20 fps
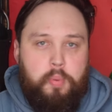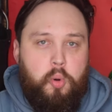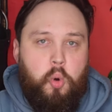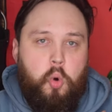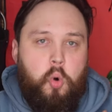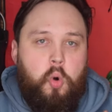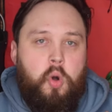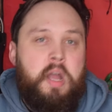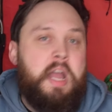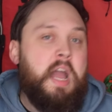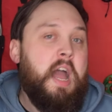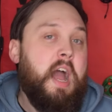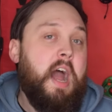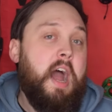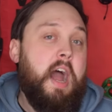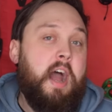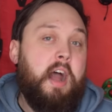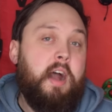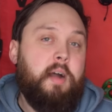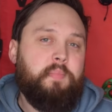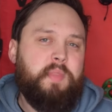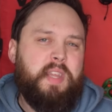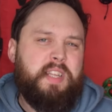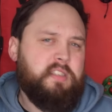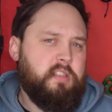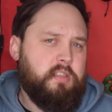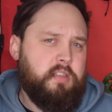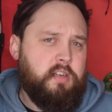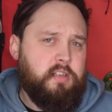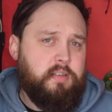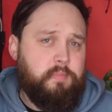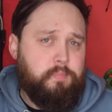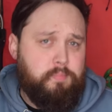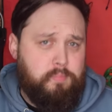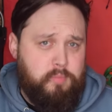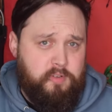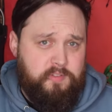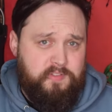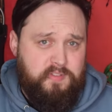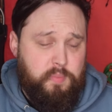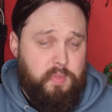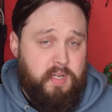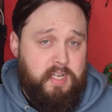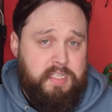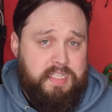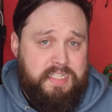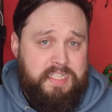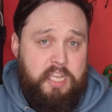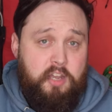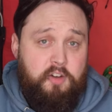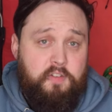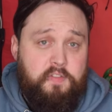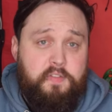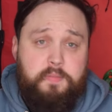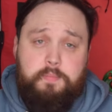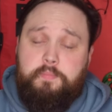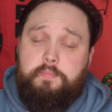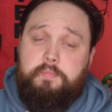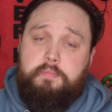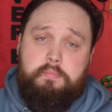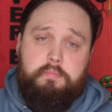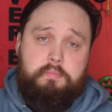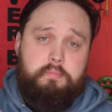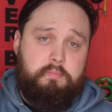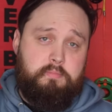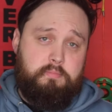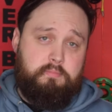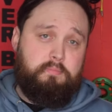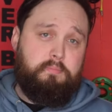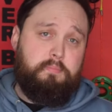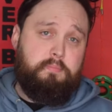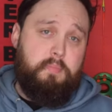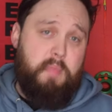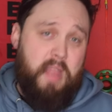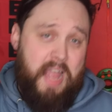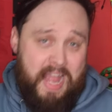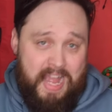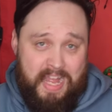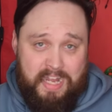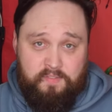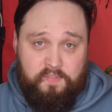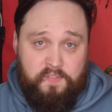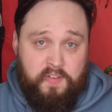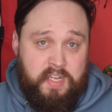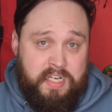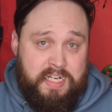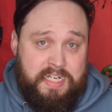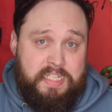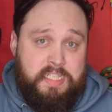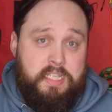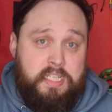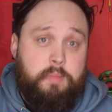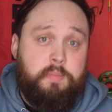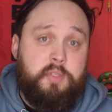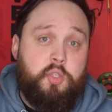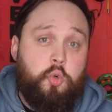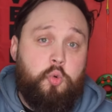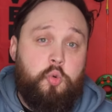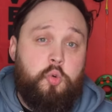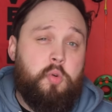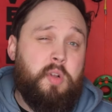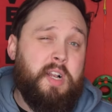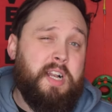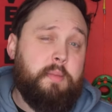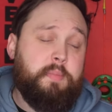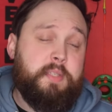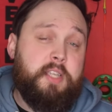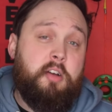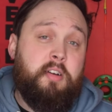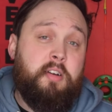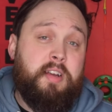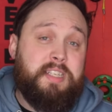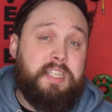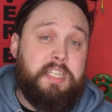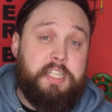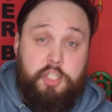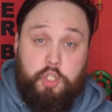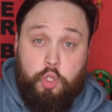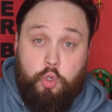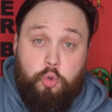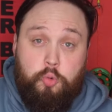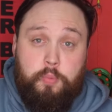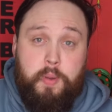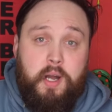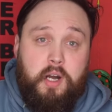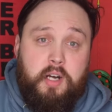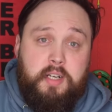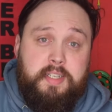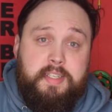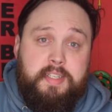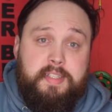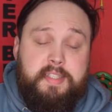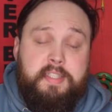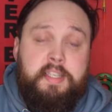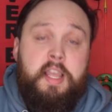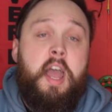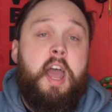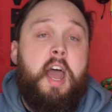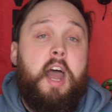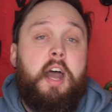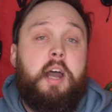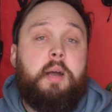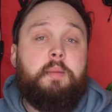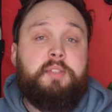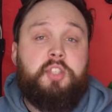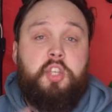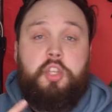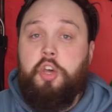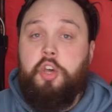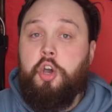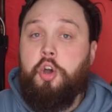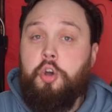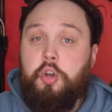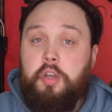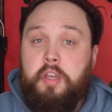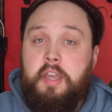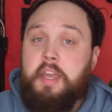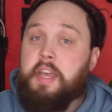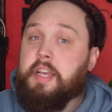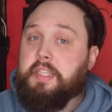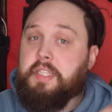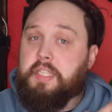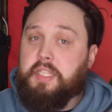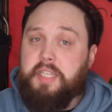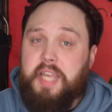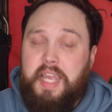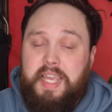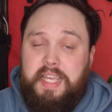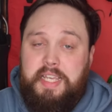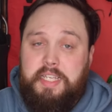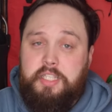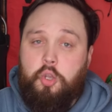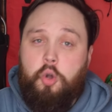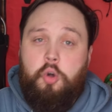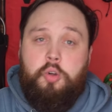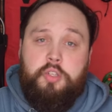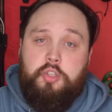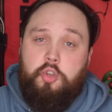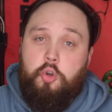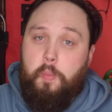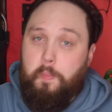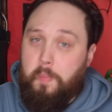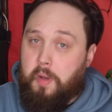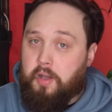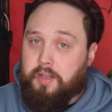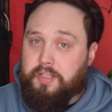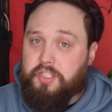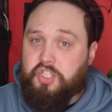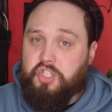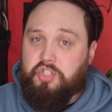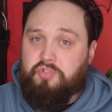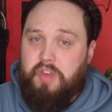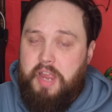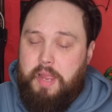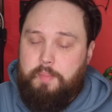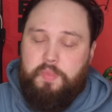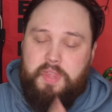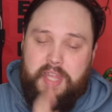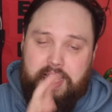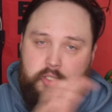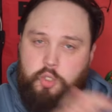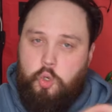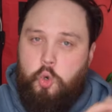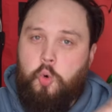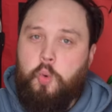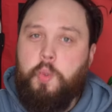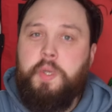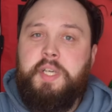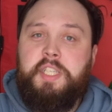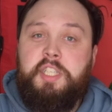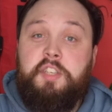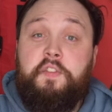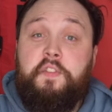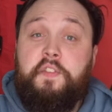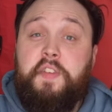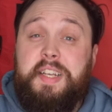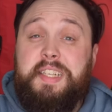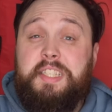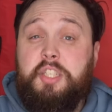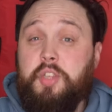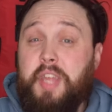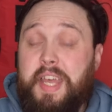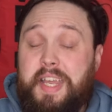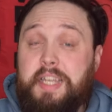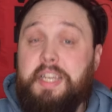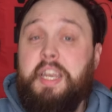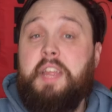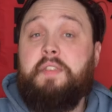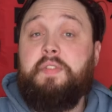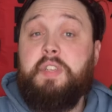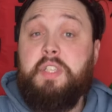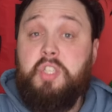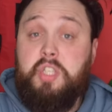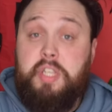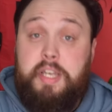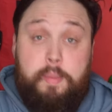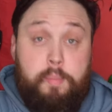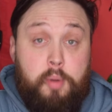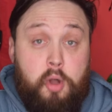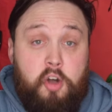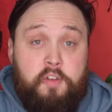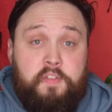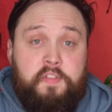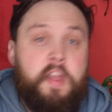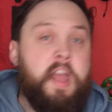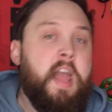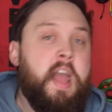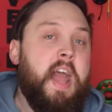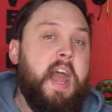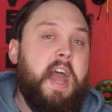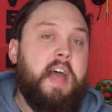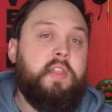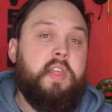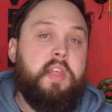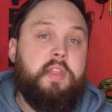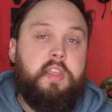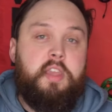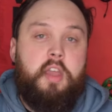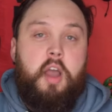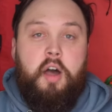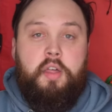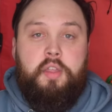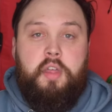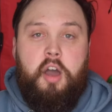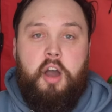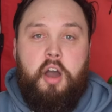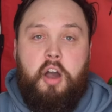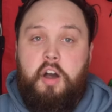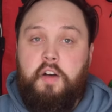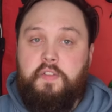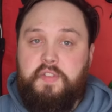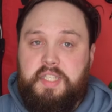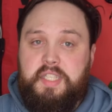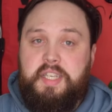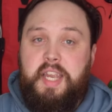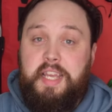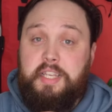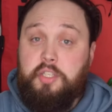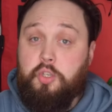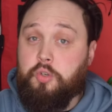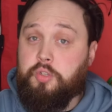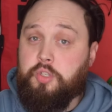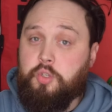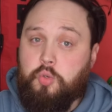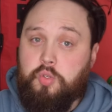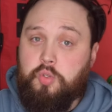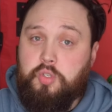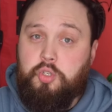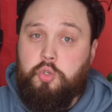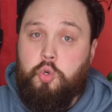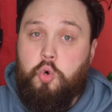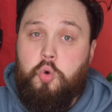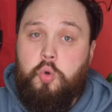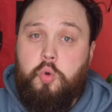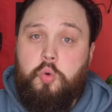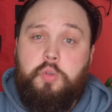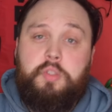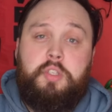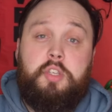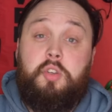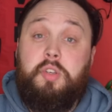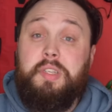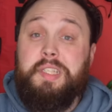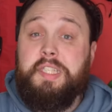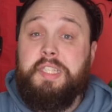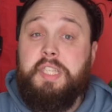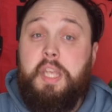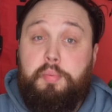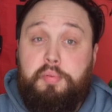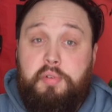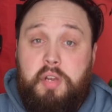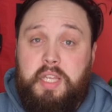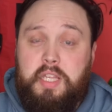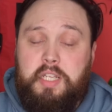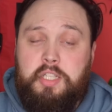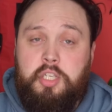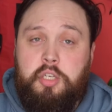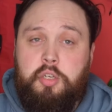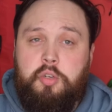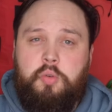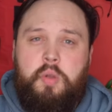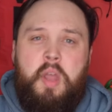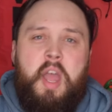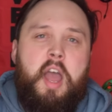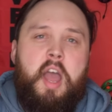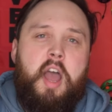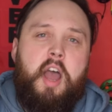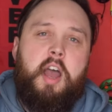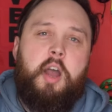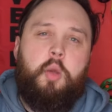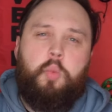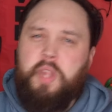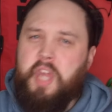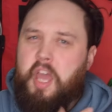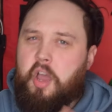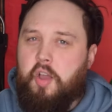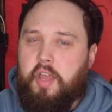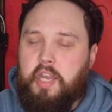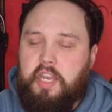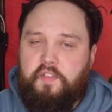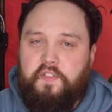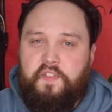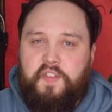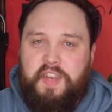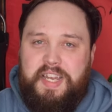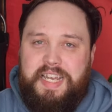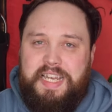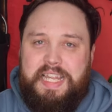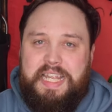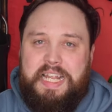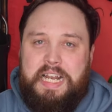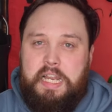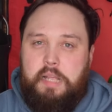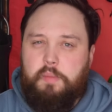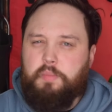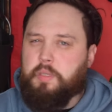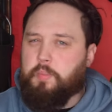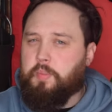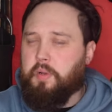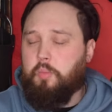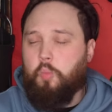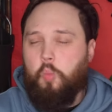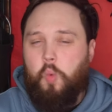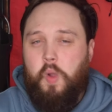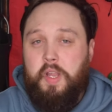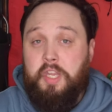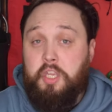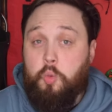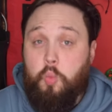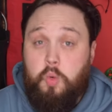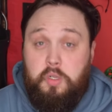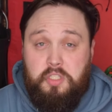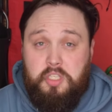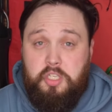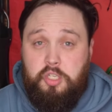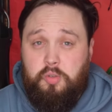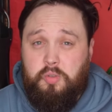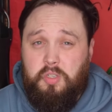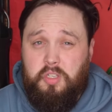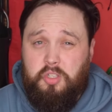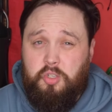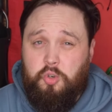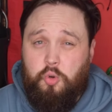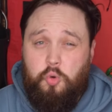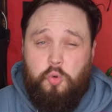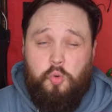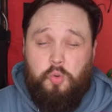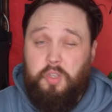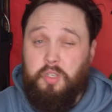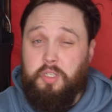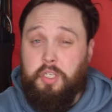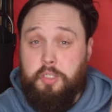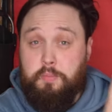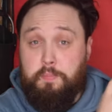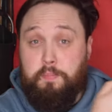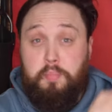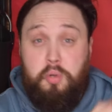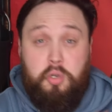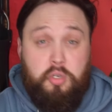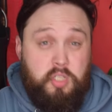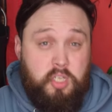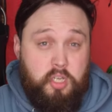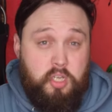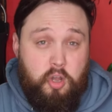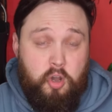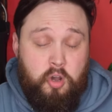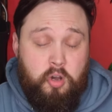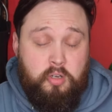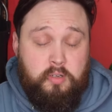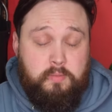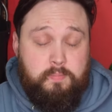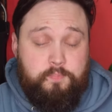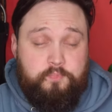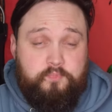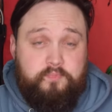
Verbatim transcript: bore that just kind of moves by itself. And finally, some snorkel clips are actually two-parters, so the hook stays on your mask strap, that's always fixed, so that can never slip off, and then the other half stays on your snorkel, so you can separate the two without any fiddly clips, but when you want to use the snorkel, you just push it on.